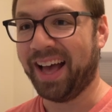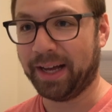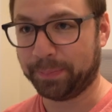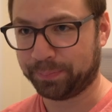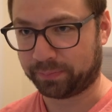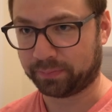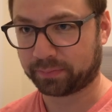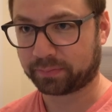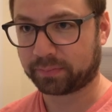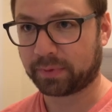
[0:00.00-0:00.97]
um,
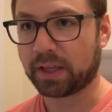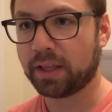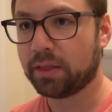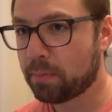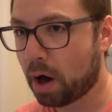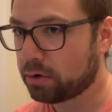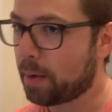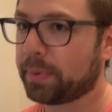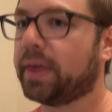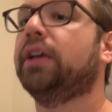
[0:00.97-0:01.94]
the modern
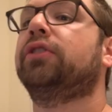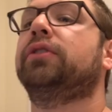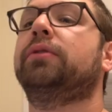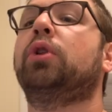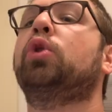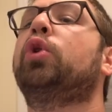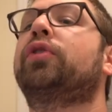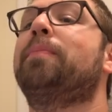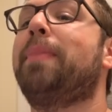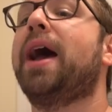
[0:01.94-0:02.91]
application
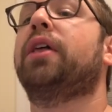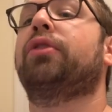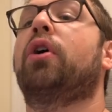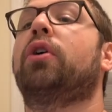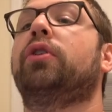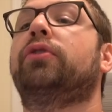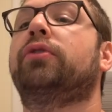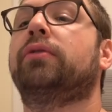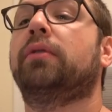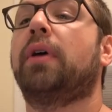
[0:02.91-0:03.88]
looks by and
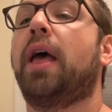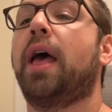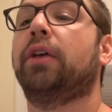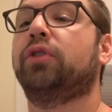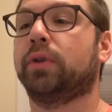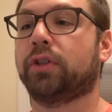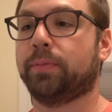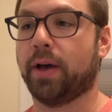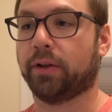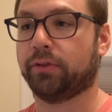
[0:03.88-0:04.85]
large as you would
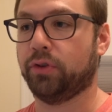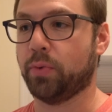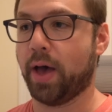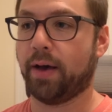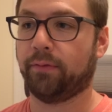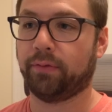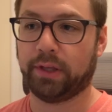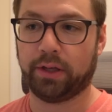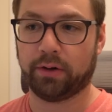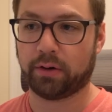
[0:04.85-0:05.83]
expect. You have
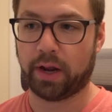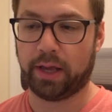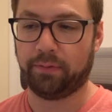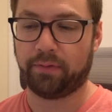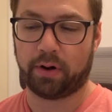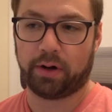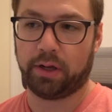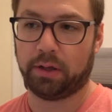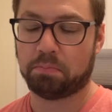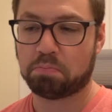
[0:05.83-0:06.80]
here a
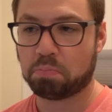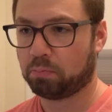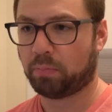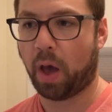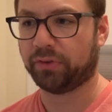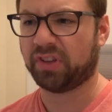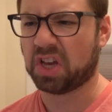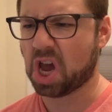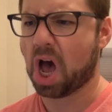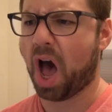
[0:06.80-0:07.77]
very, I would
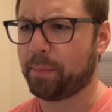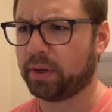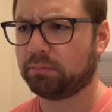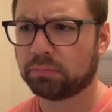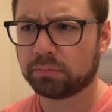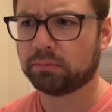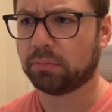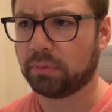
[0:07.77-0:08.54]
say, common